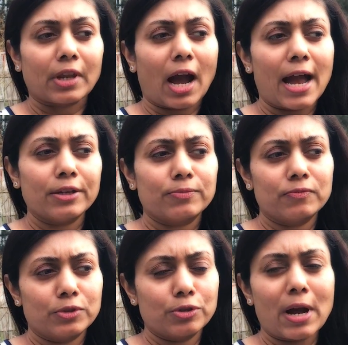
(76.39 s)
I
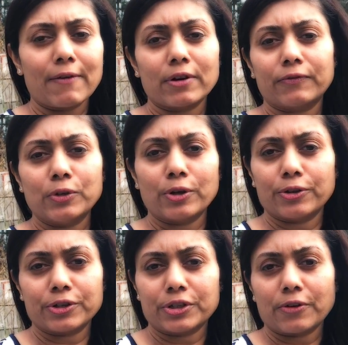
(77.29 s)
do have a few
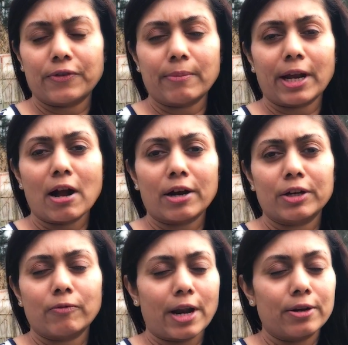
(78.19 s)
other stuff in my
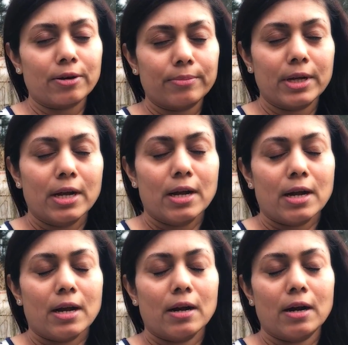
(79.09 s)
garden random,
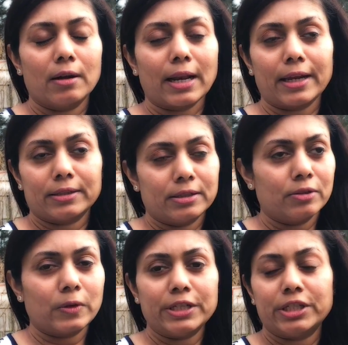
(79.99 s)
like
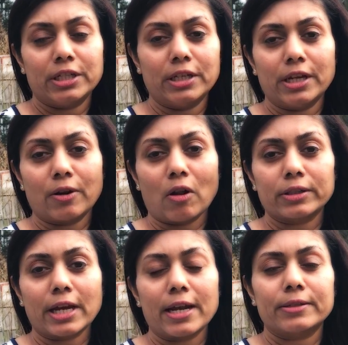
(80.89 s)
green chili and all
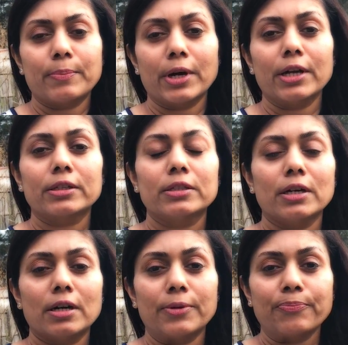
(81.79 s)
that, but
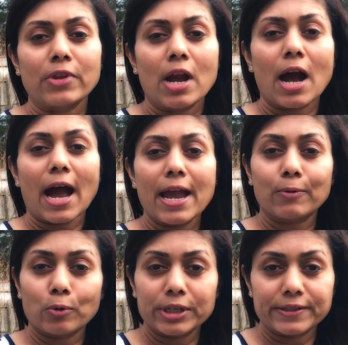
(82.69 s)
I have
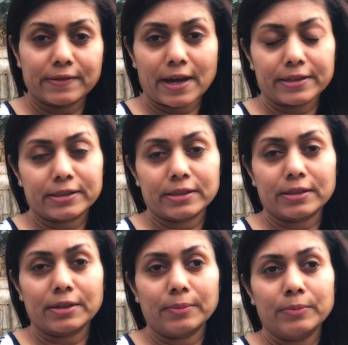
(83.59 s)
noticed that
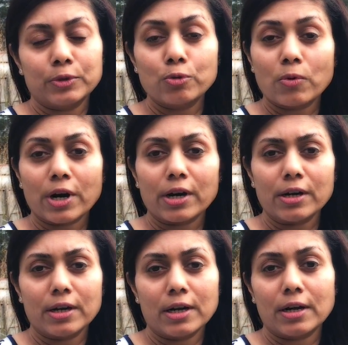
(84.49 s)
Tuvar
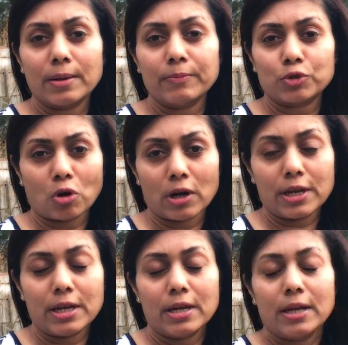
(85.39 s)

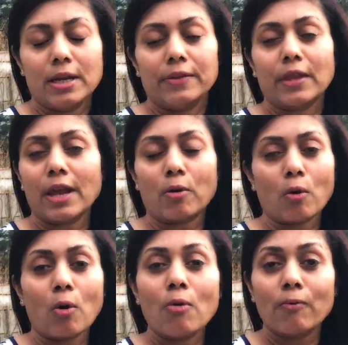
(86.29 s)
choli, they
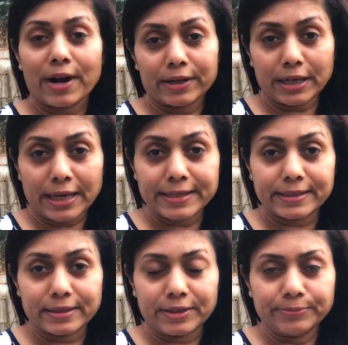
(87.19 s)
grow very easily.